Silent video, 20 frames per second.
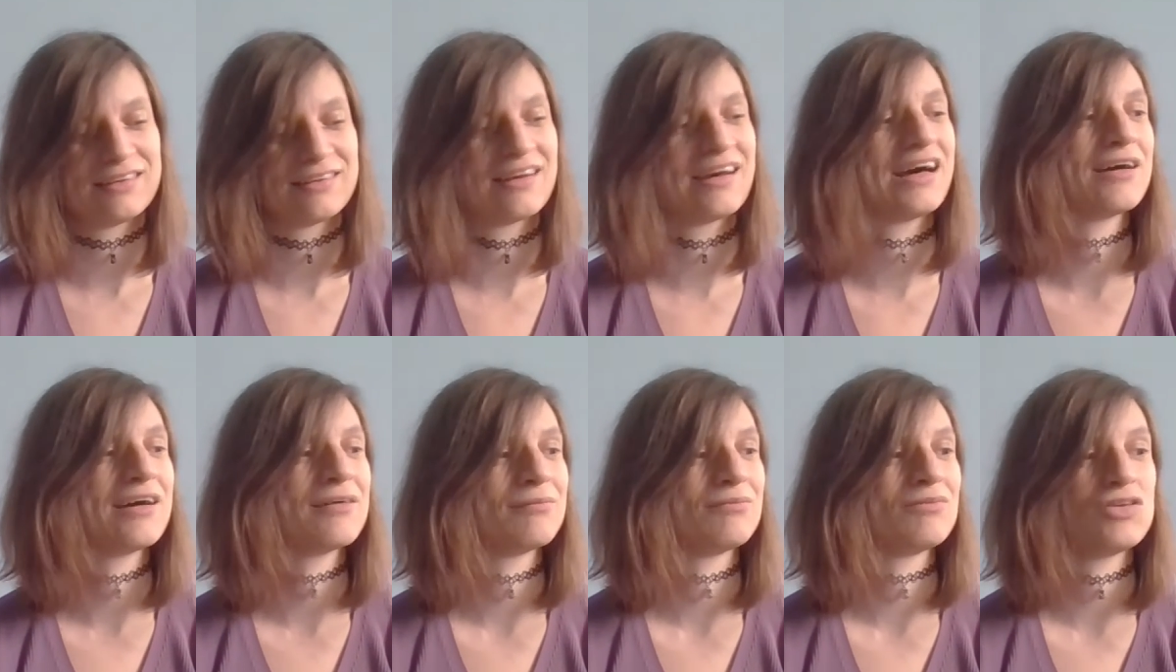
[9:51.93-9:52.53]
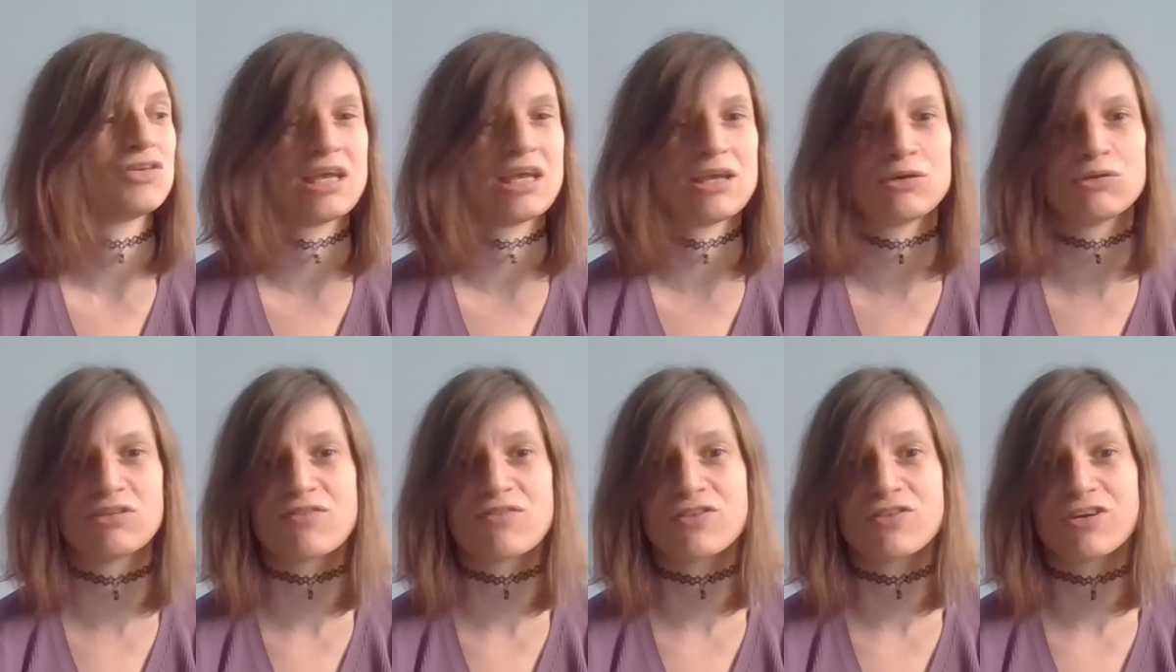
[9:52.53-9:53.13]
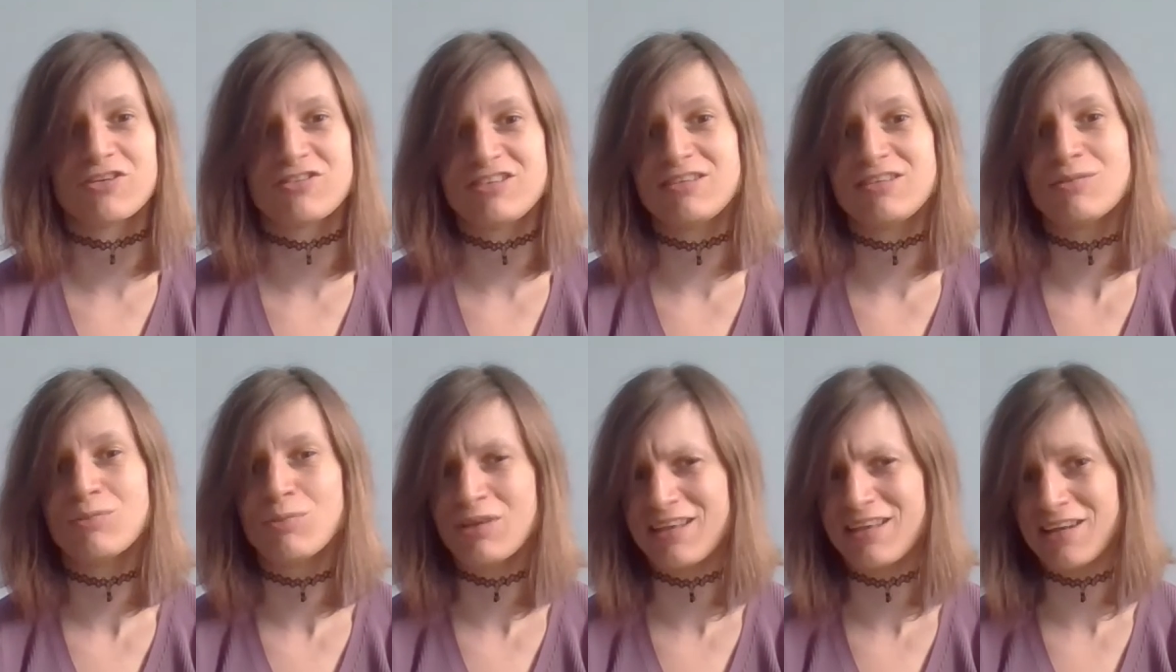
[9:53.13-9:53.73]
um, to get yourself
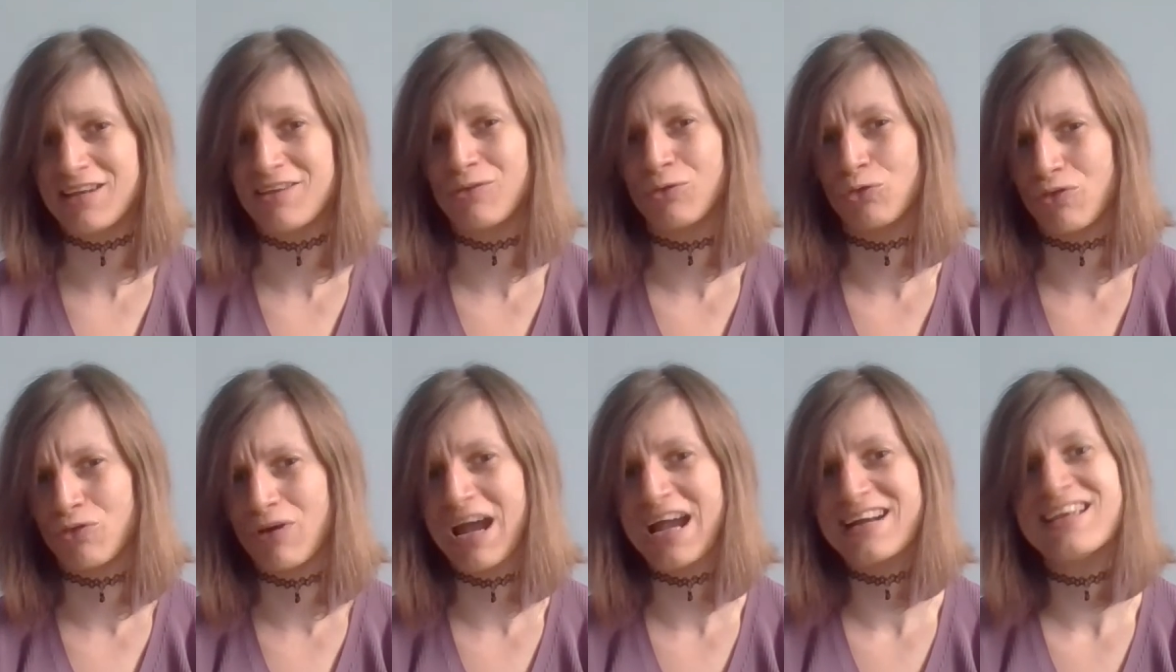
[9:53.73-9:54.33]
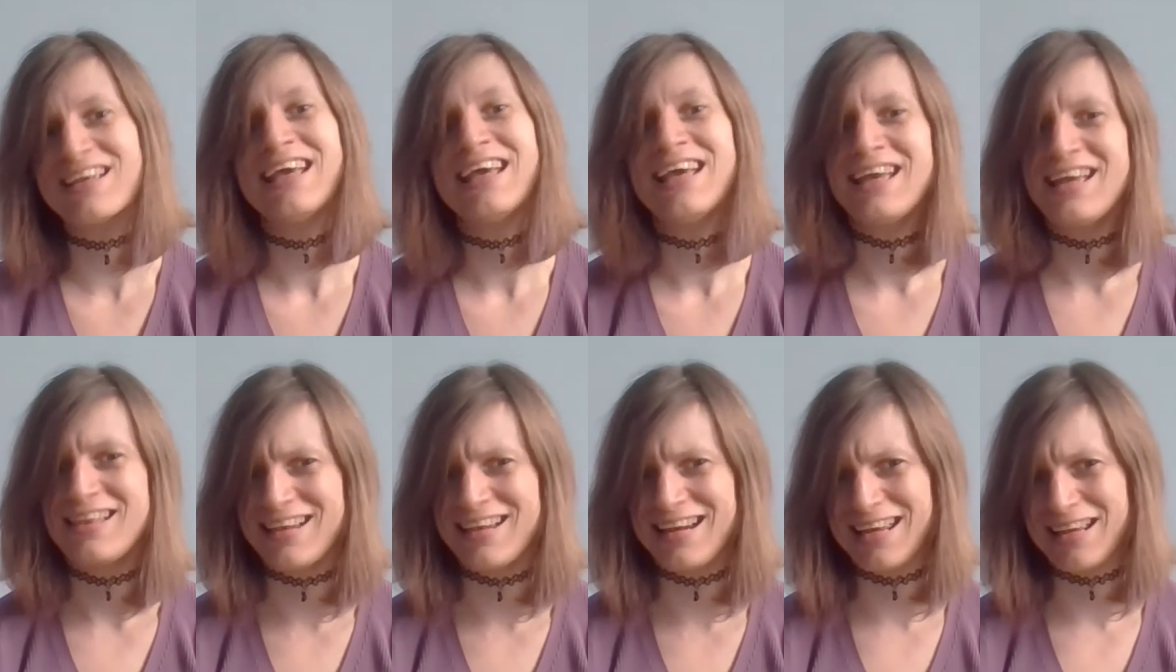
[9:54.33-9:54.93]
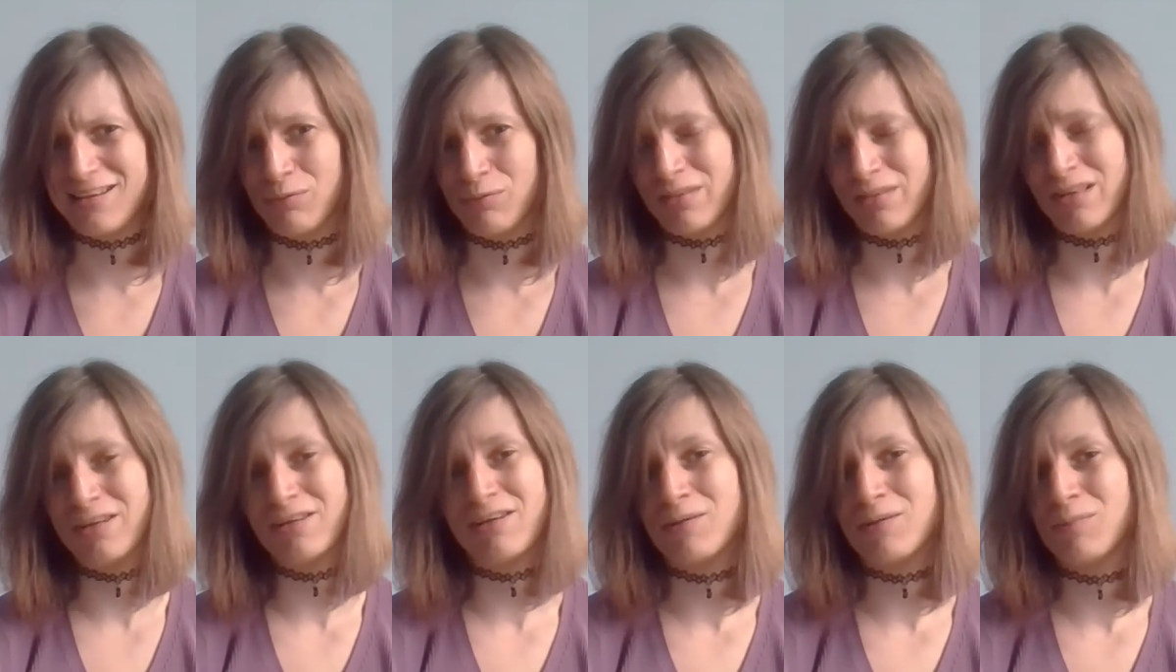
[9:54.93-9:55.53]
noticed with Kindle Direct than it is with
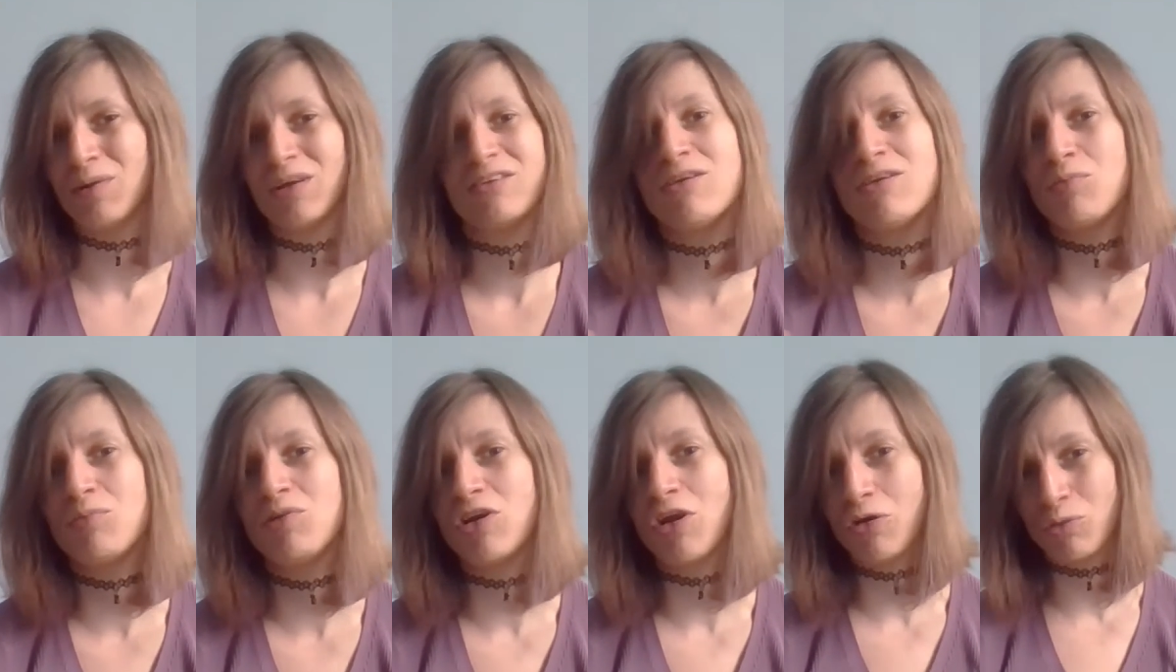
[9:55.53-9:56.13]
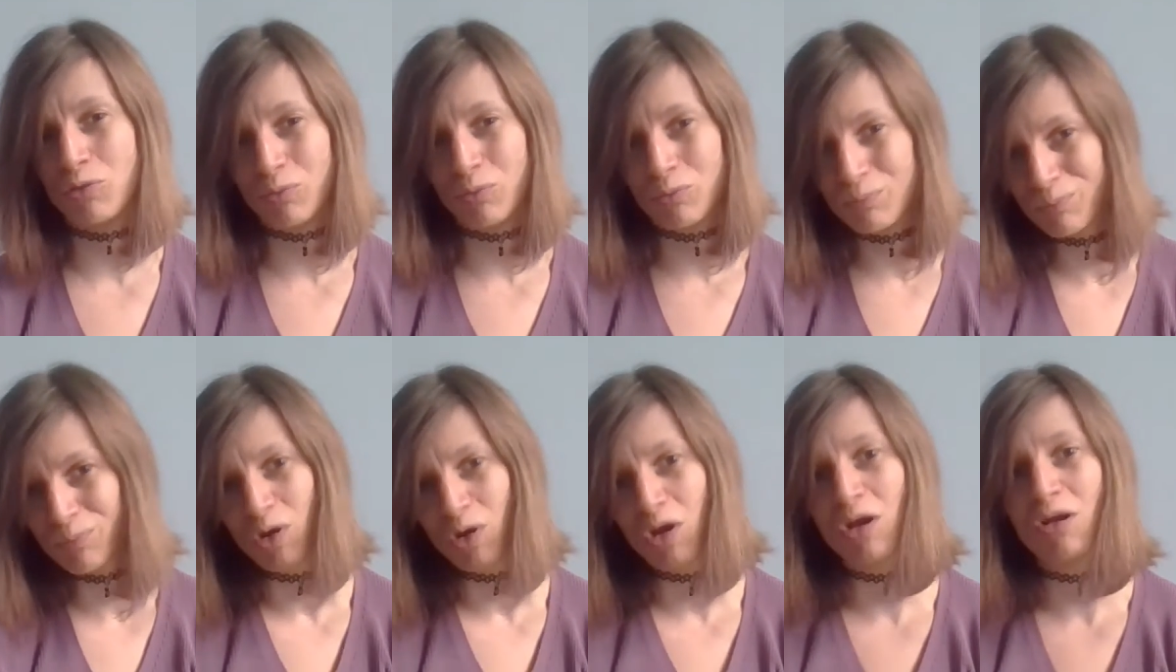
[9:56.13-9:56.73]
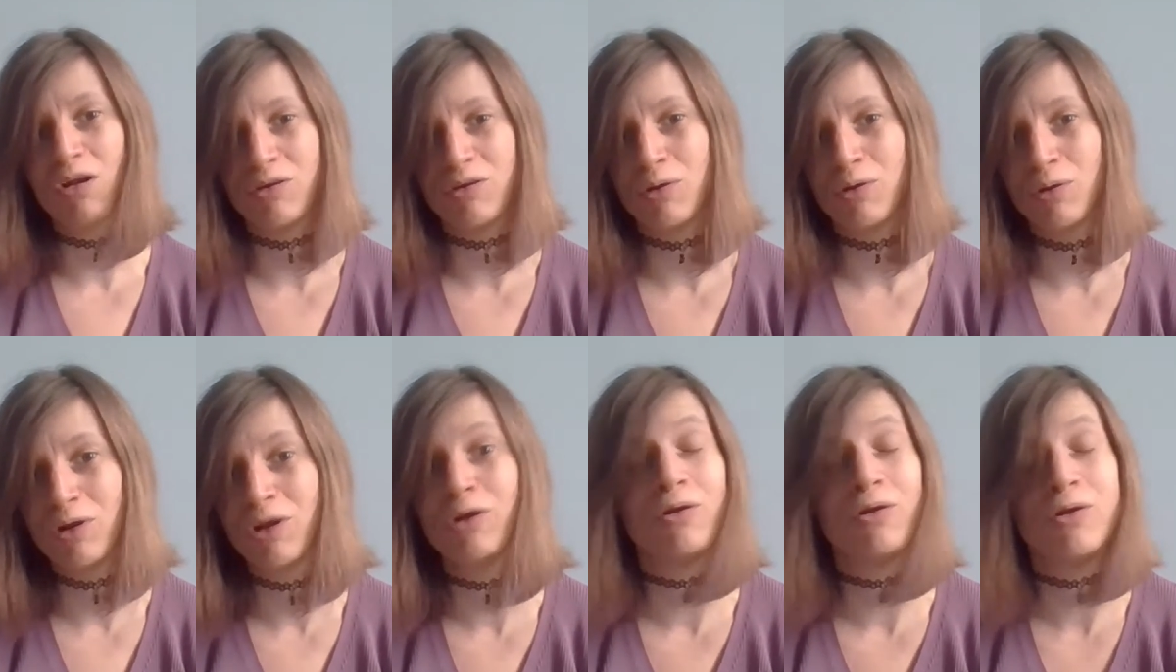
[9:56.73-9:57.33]
Lulu because nobody knows who
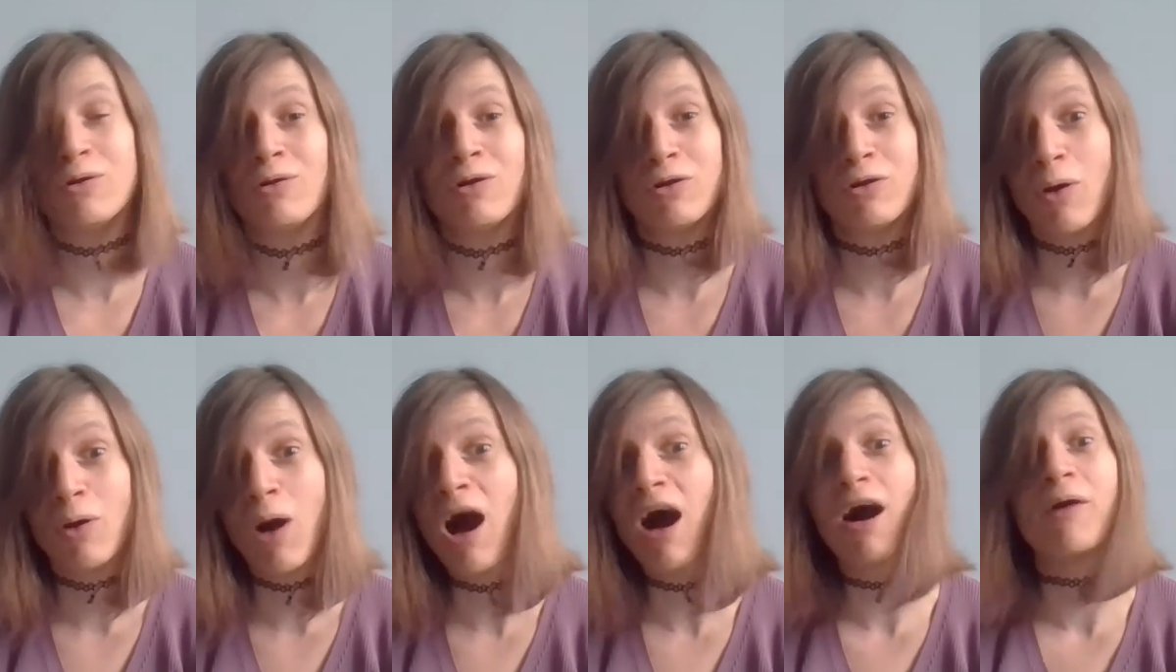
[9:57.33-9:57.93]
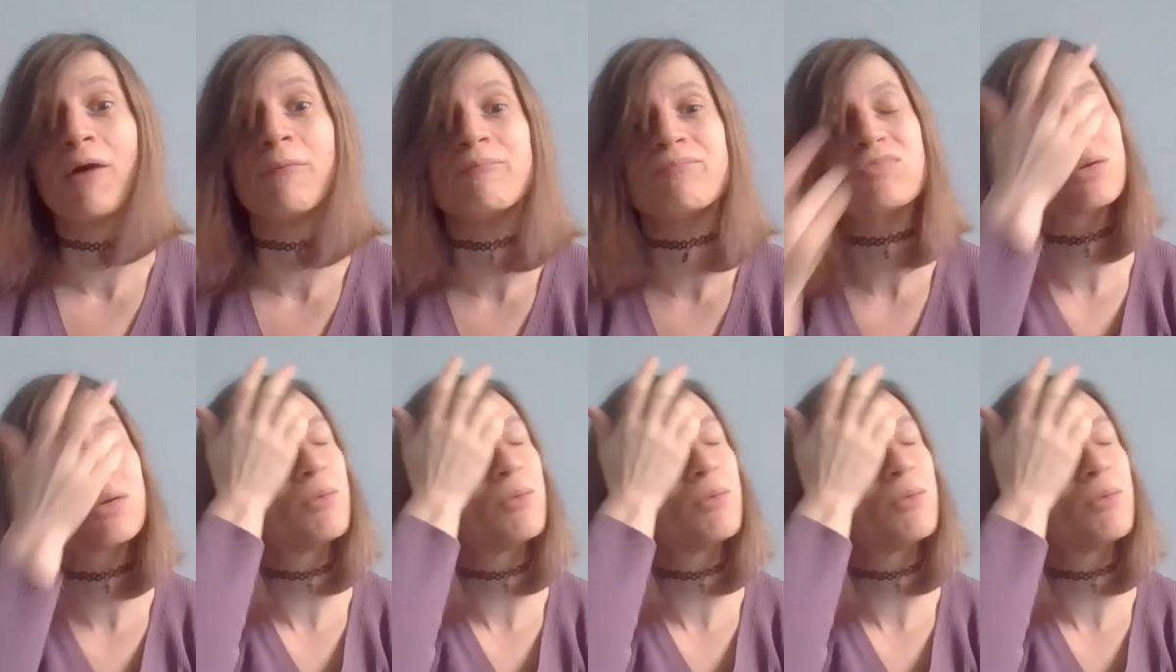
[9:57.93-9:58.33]
knew who Lulu are.